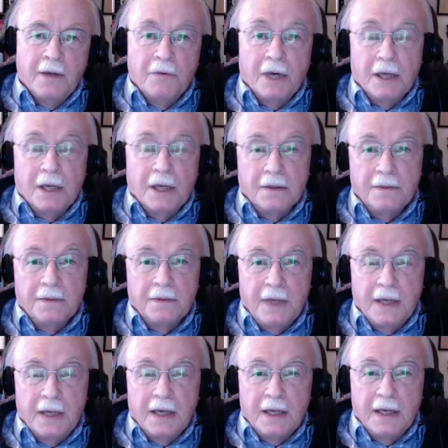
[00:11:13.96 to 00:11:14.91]
Well,
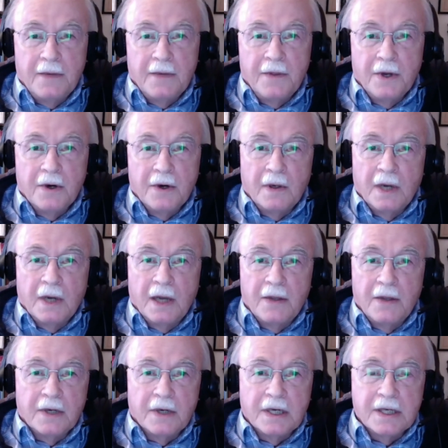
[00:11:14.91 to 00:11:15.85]
uh, there are
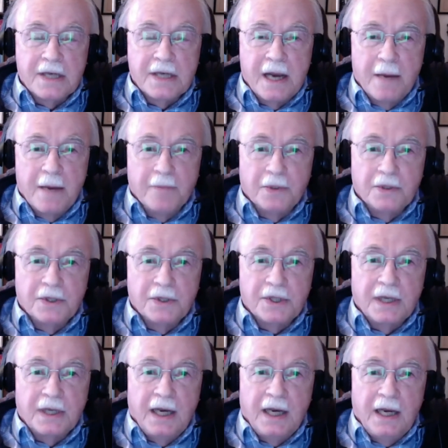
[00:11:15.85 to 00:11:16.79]
other
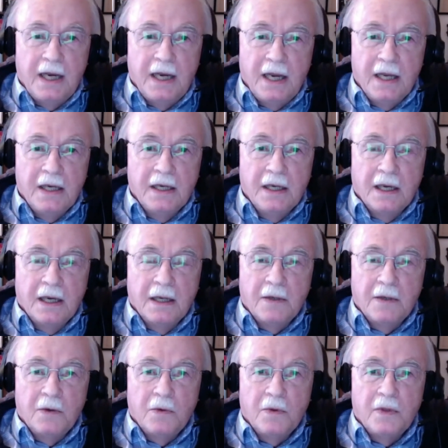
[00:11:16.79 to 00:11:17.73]
examples in
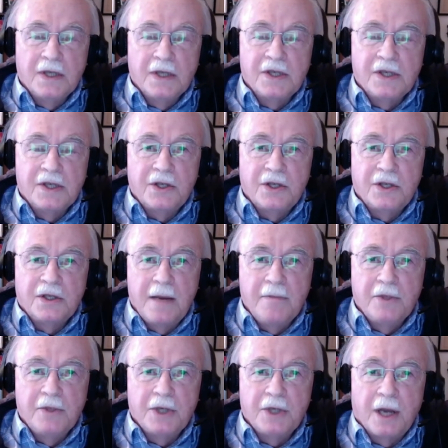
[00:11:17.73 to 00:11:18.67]
this
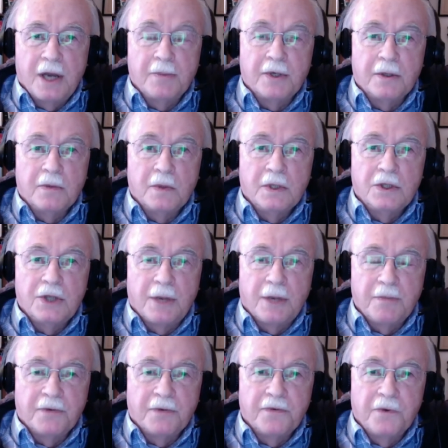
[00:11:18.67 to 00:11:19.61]
same chapter,
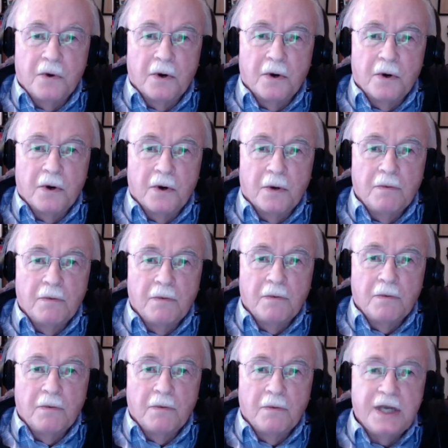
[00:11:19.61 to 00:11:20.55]
chapter four, which
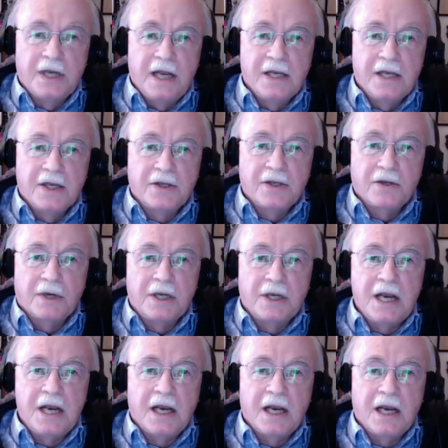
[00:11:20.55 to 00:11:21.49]
is his
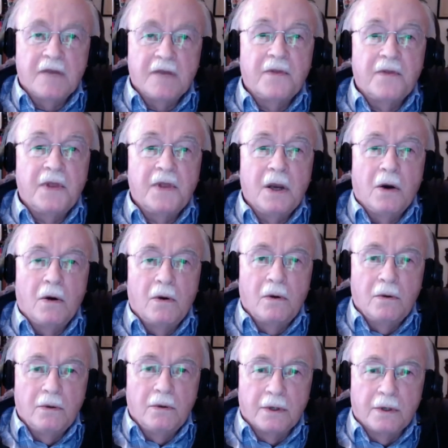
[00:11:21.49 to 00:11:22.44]
critique of the
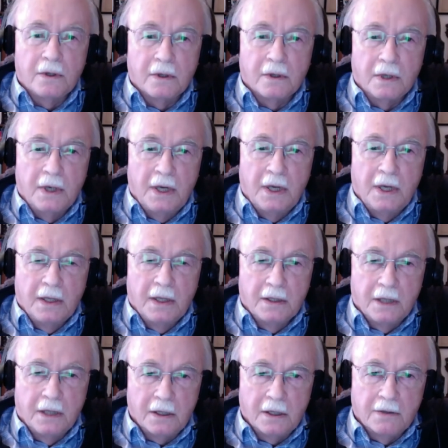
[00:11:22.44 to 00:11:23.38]
older
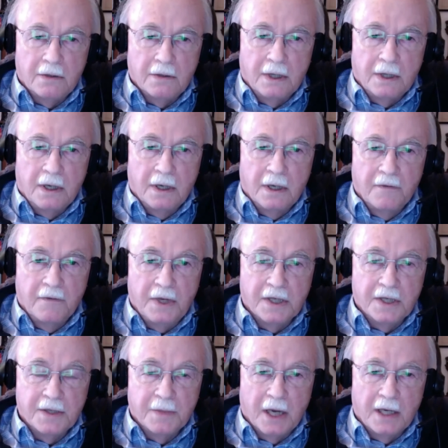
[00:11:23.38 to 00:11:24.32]
doctrine of the
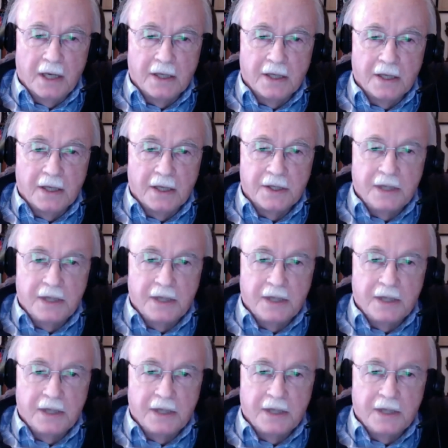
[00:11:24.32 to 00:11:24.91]
Ismailis.